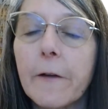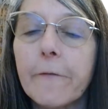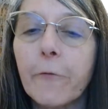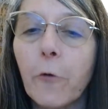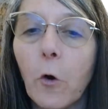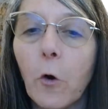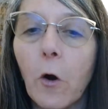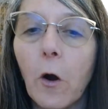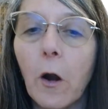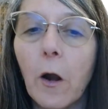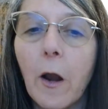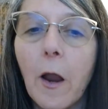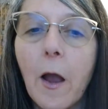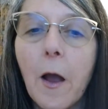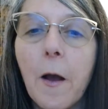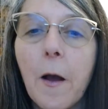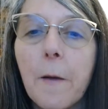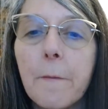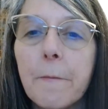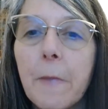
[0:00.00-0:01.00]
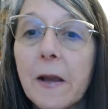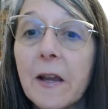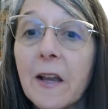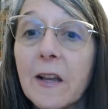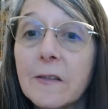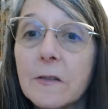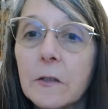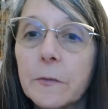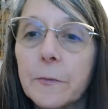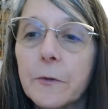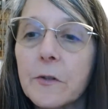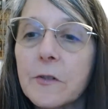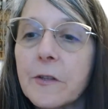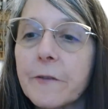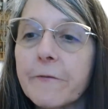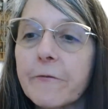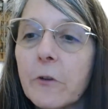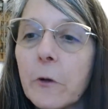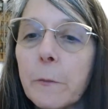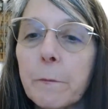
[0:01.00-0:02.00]
for my customers
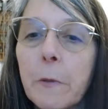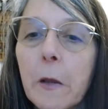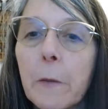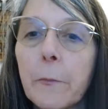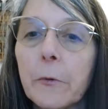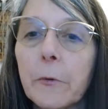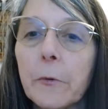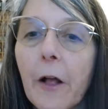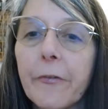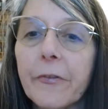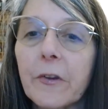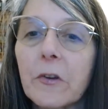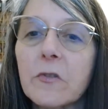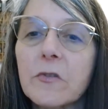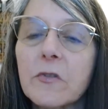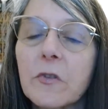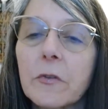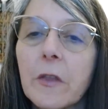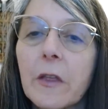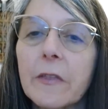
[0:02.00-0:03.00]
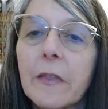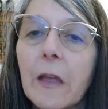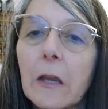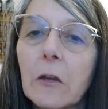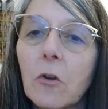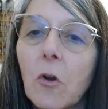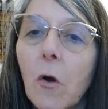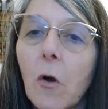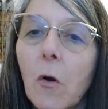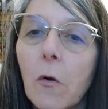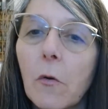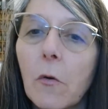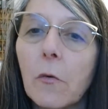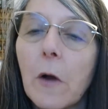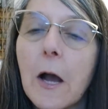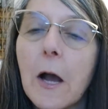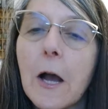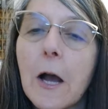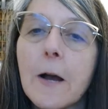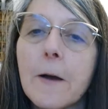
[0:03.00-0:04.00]
and for people out there so that they know
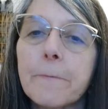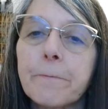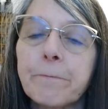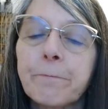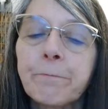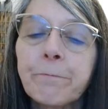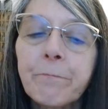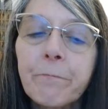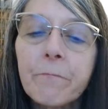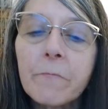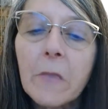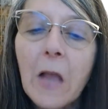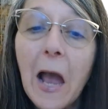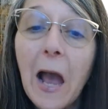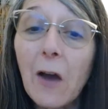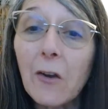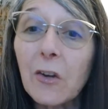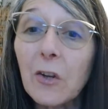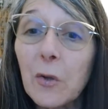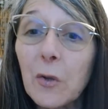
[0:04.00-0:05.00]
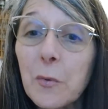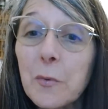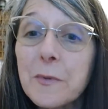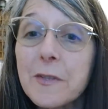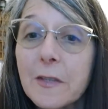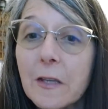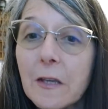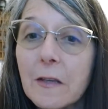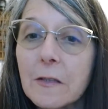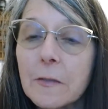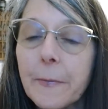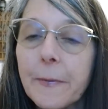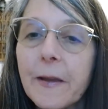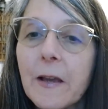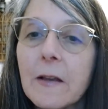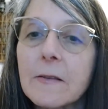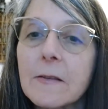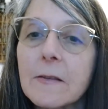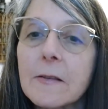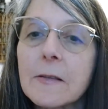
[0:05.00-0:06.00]
how to use these,
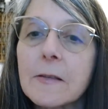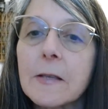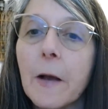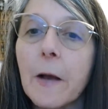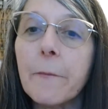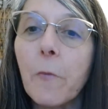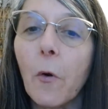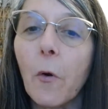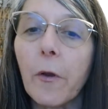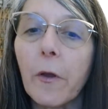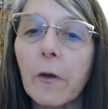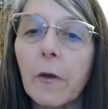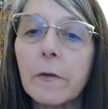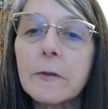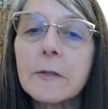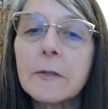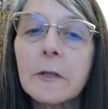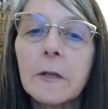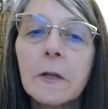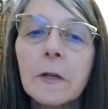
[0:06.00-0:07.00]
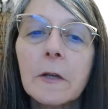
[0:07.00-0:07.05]
because some oils